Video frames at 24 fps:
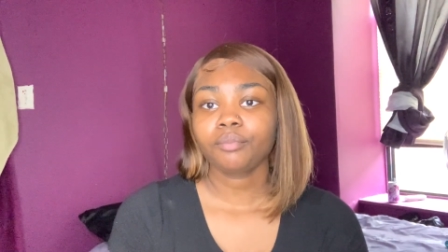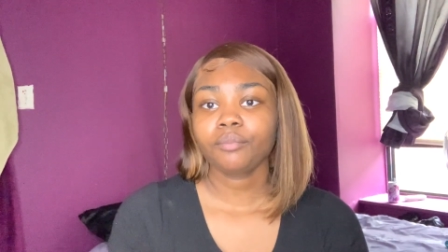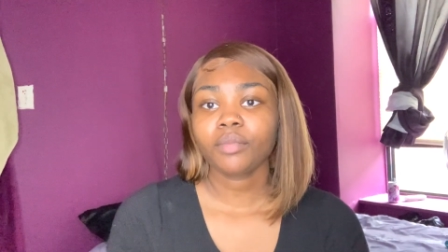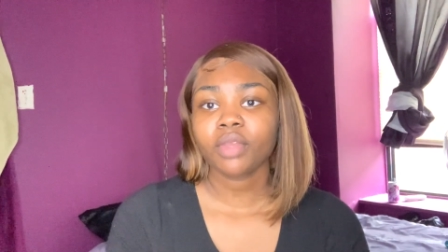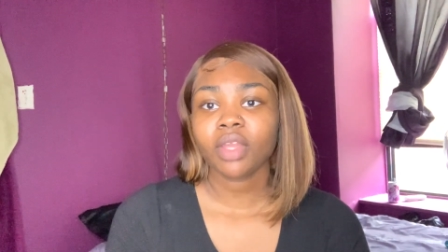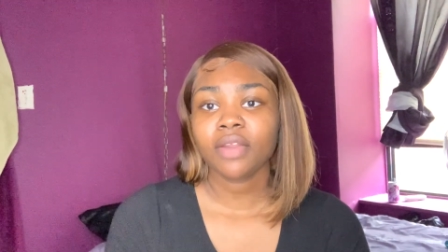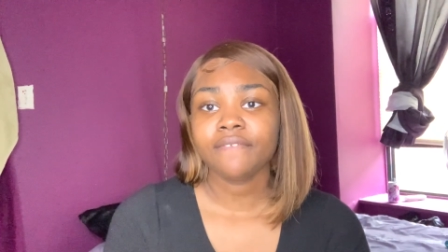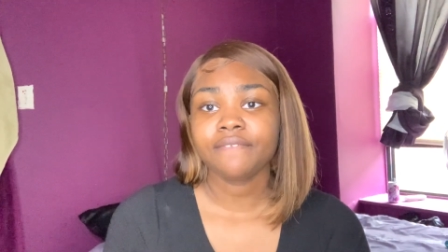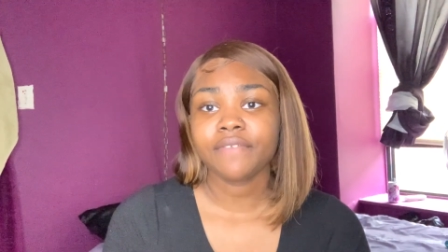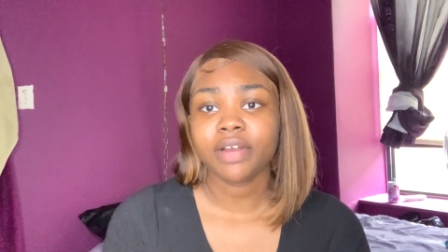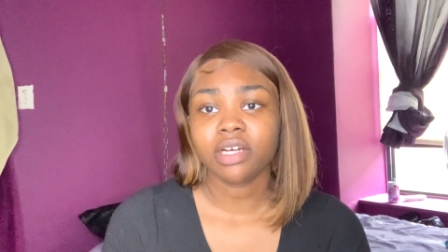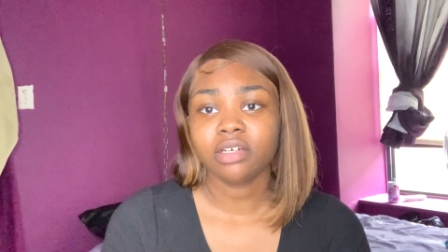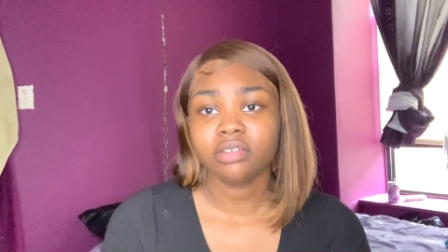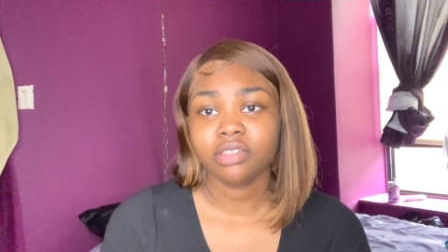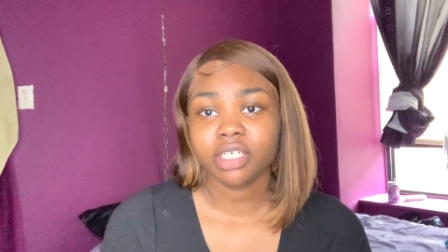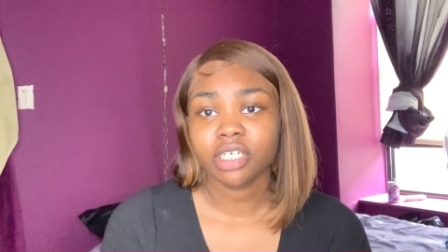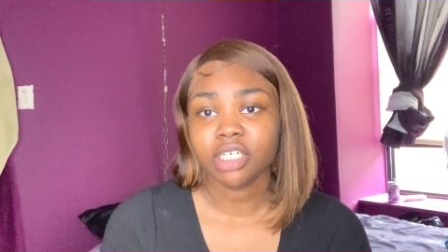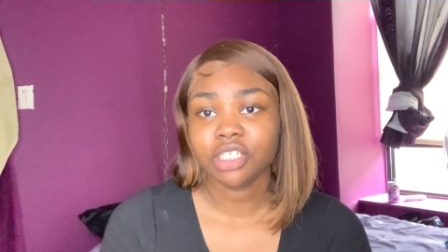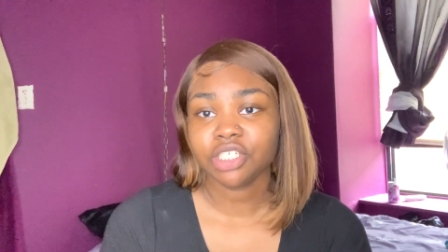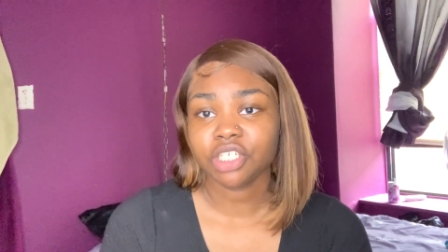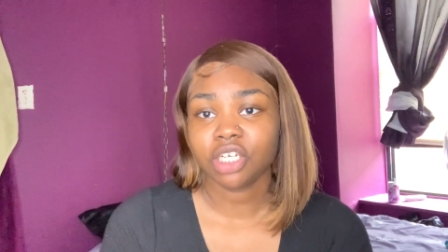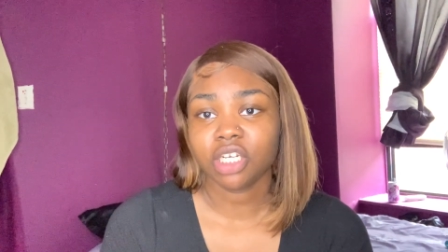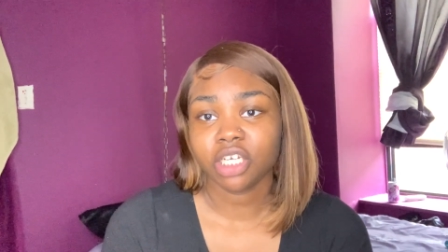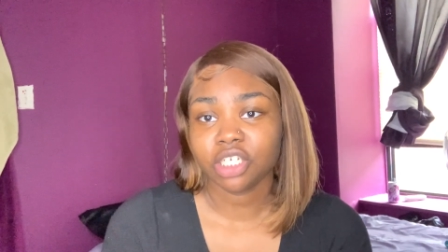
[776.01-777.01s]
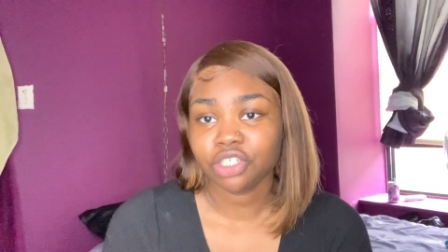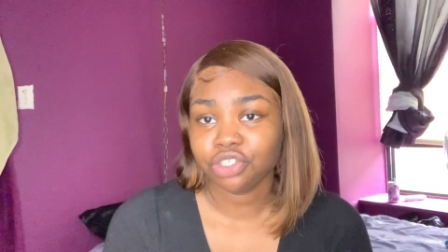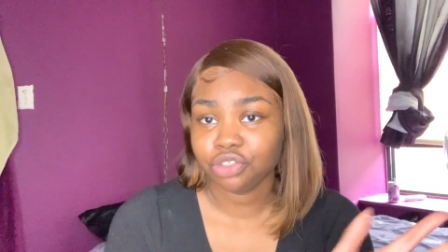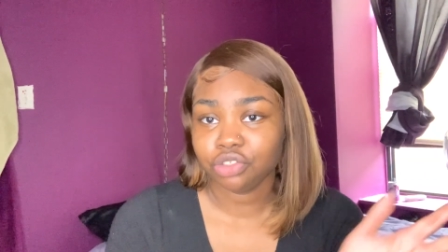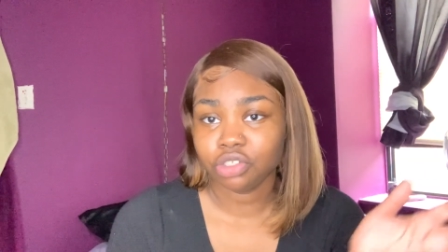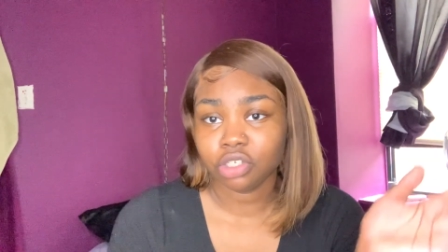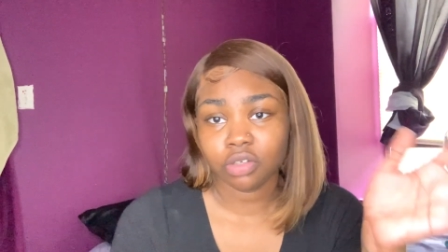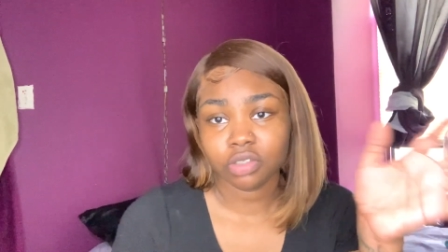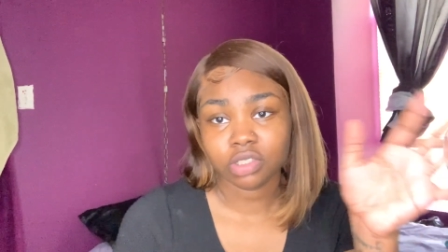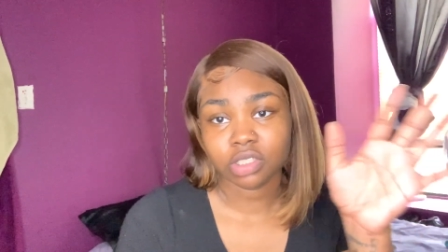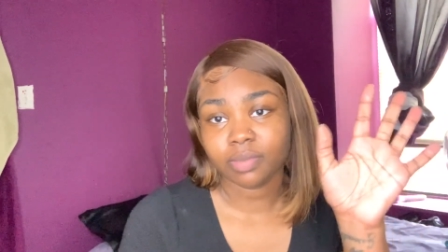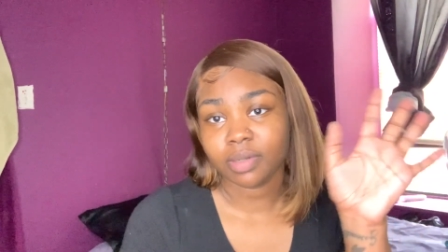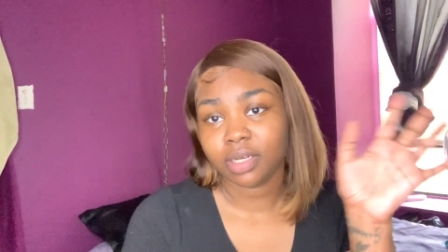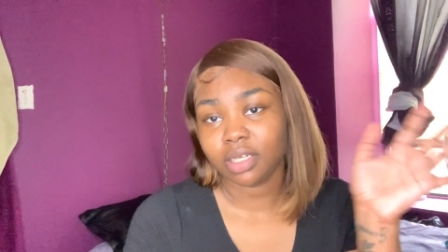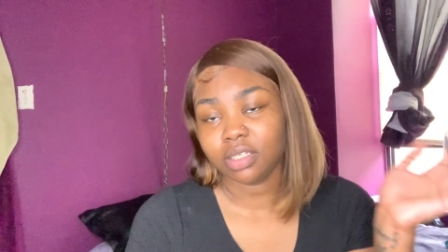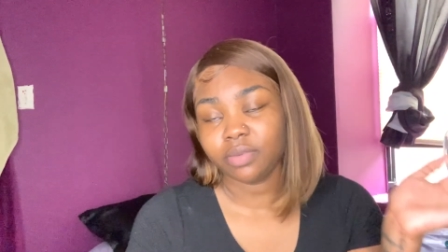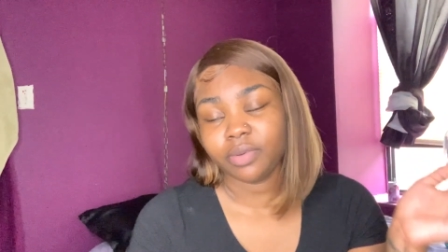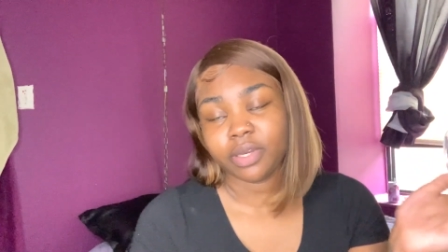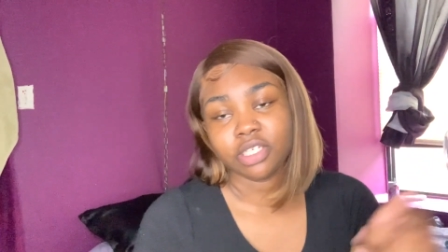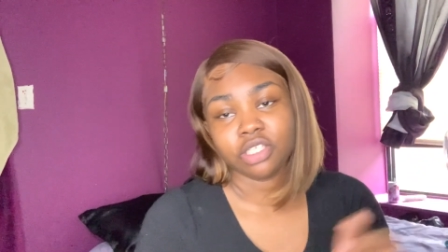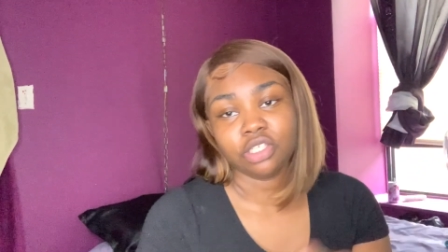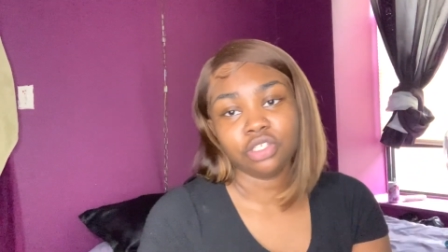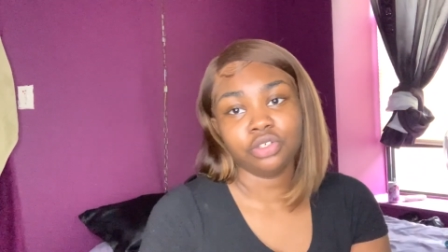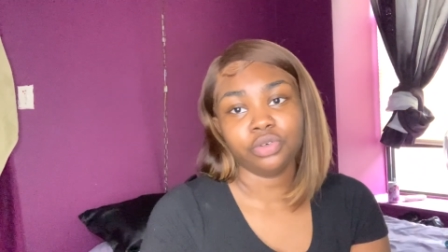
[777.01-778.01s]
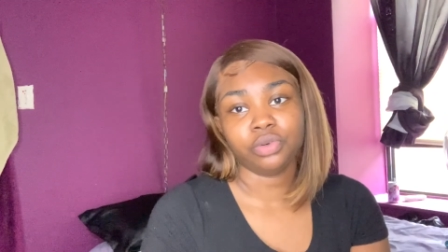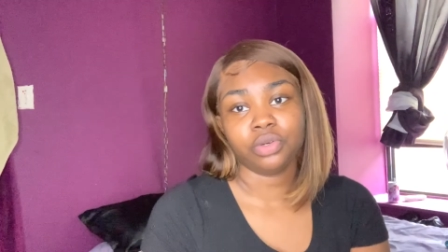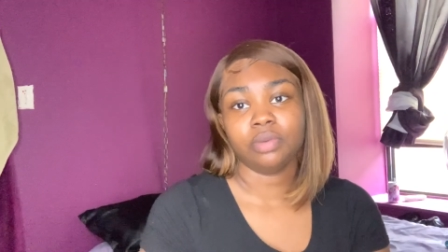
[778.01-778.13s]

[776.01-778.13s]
foundation, unless you know some other ways to do it.